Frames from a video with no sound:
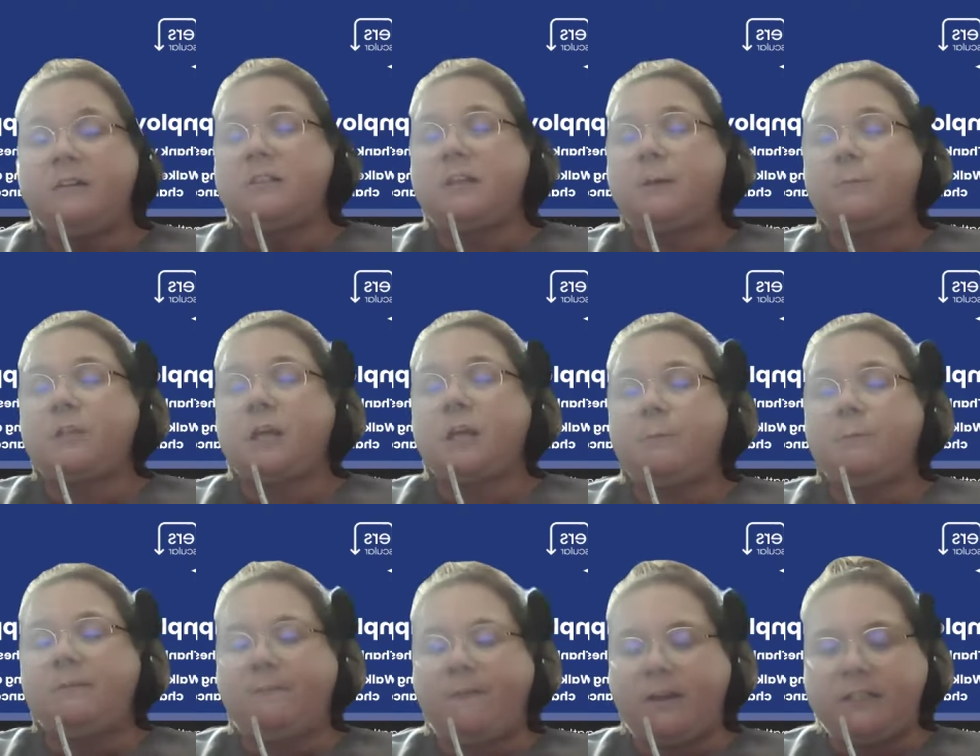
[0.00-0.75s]

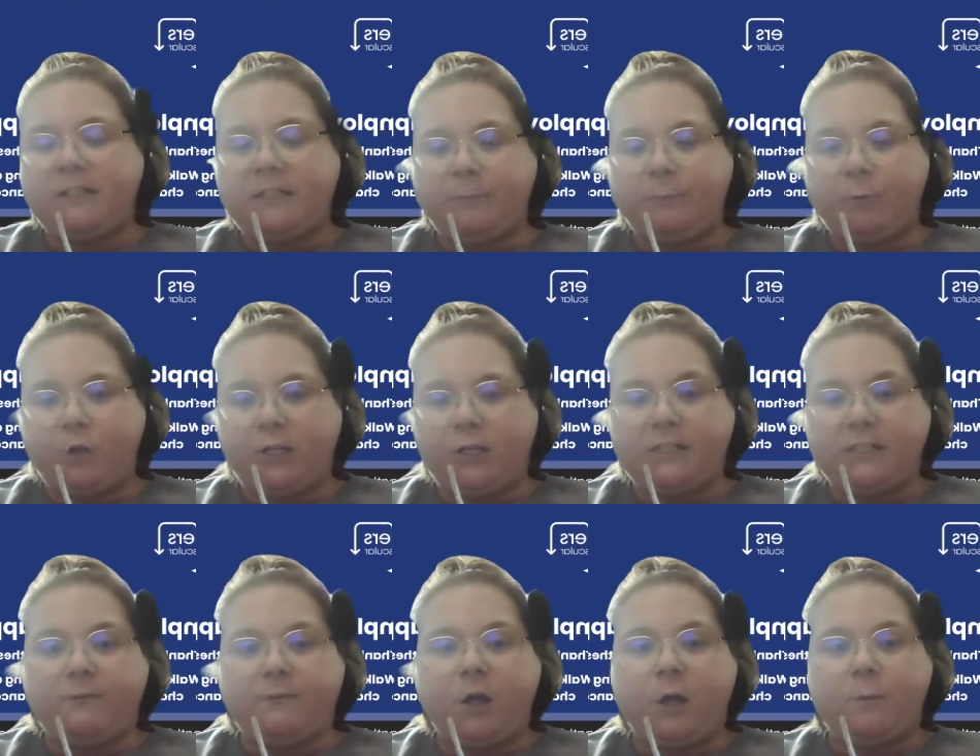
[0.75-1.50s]
Sometimes funding
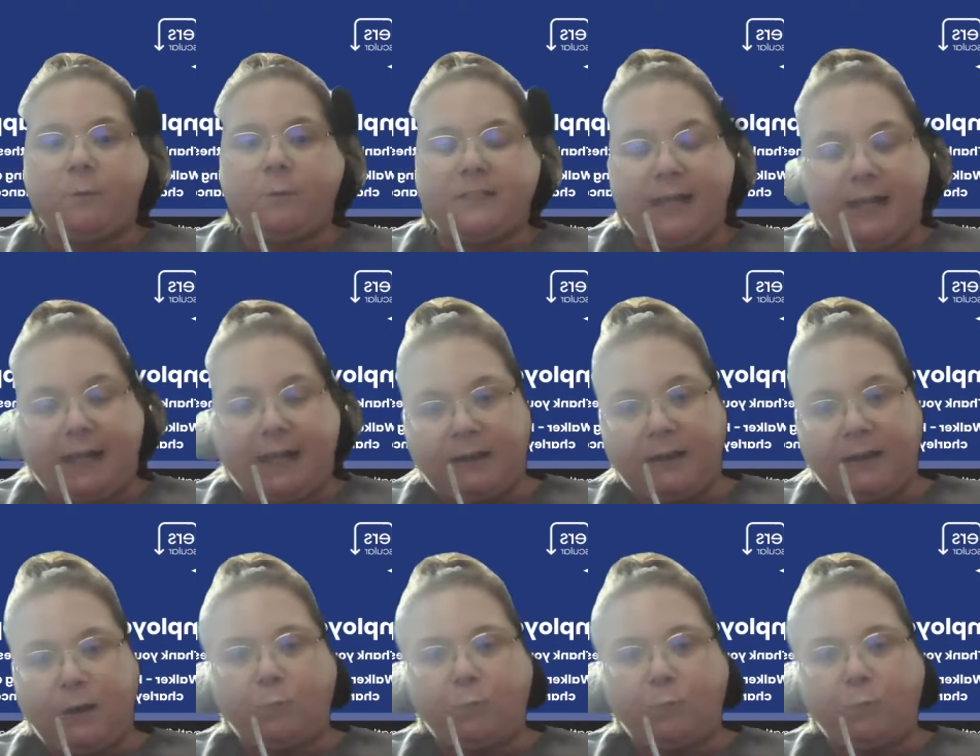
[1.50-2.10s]
bodies are very particular.